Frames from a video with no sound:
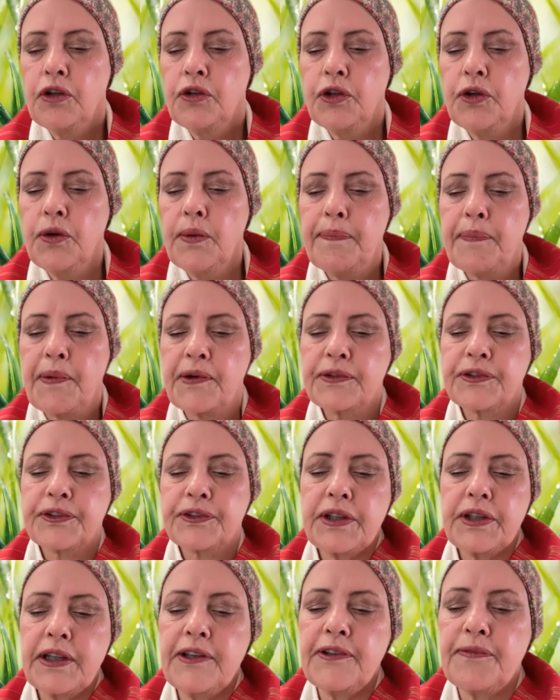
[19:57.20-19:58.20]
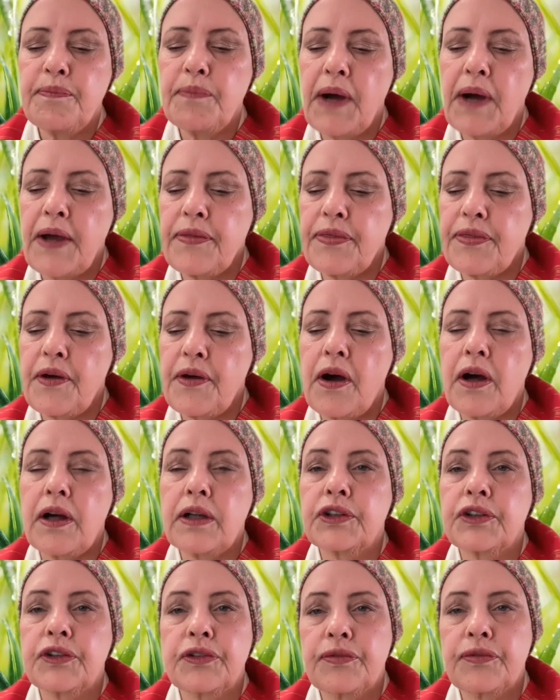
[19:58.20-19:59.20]
You perceive my
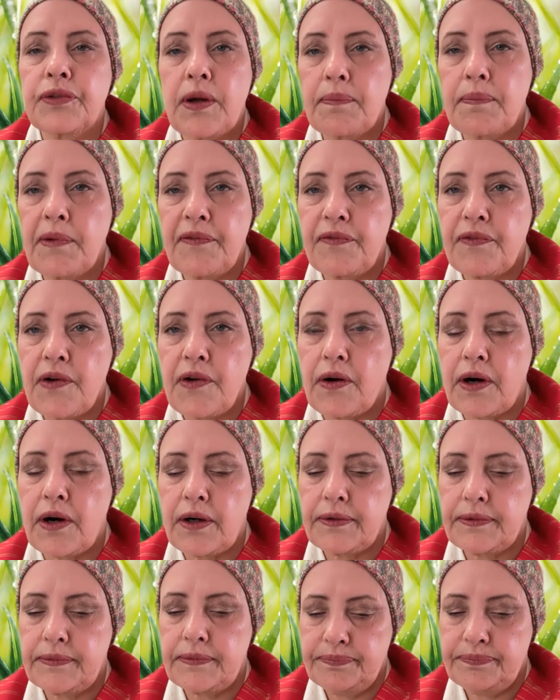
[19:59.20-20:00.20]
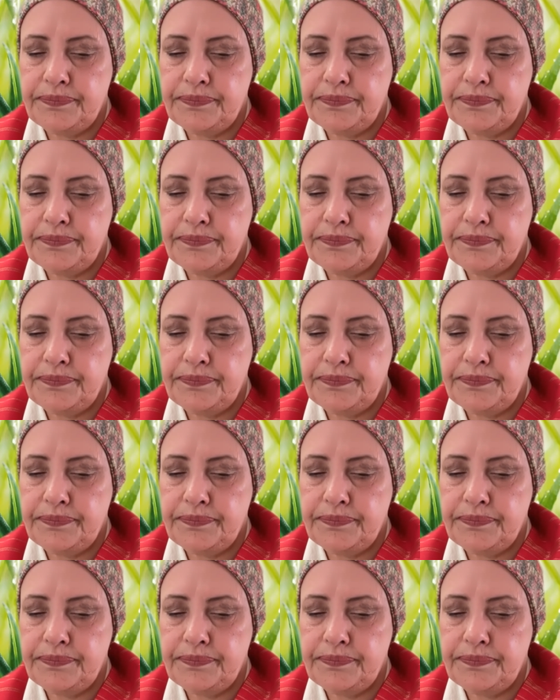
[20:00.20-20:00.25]
thoughts from afar.